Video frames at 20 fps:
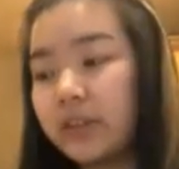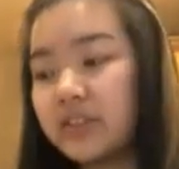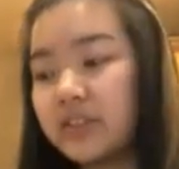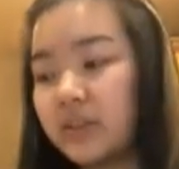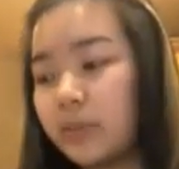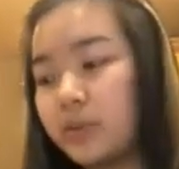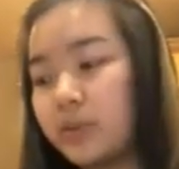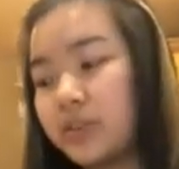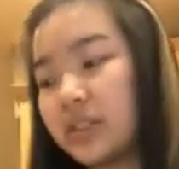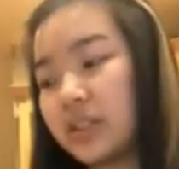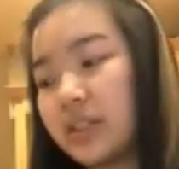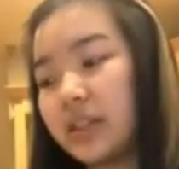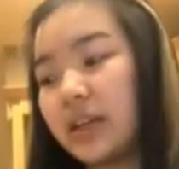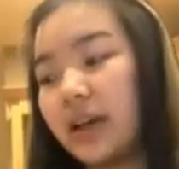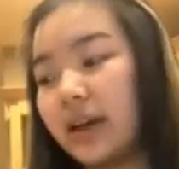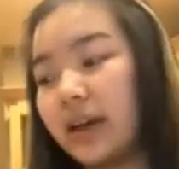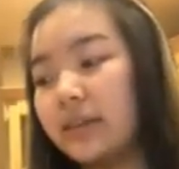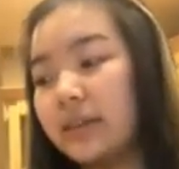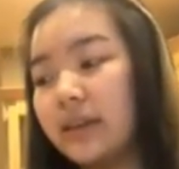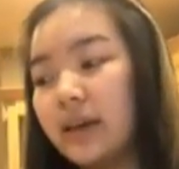So I'm just gonna
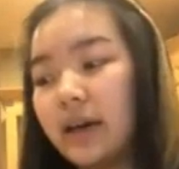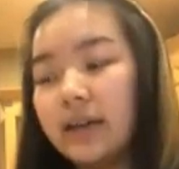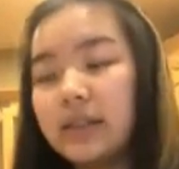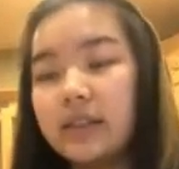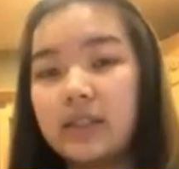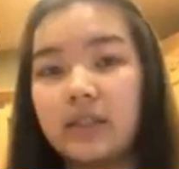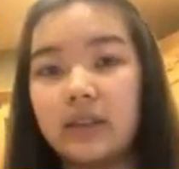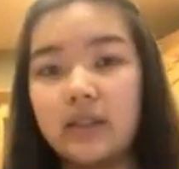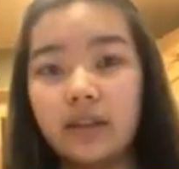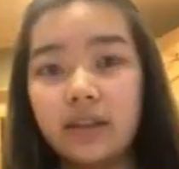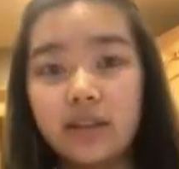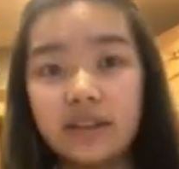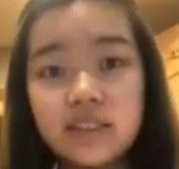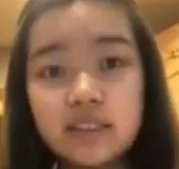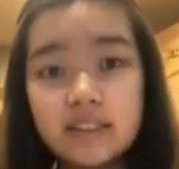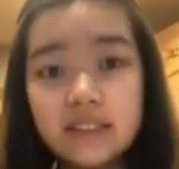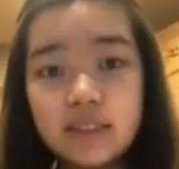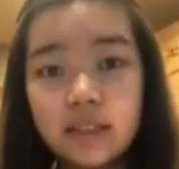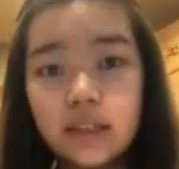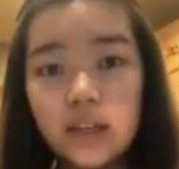add that to this
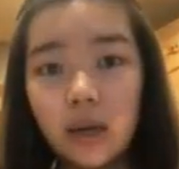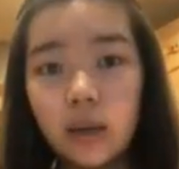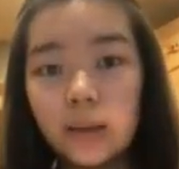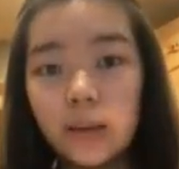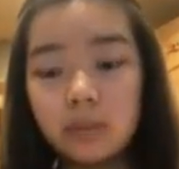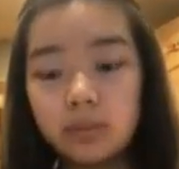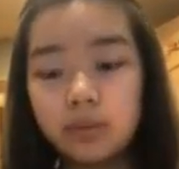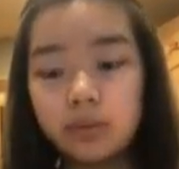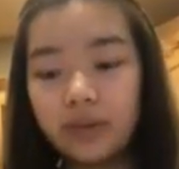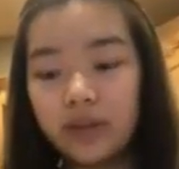cup,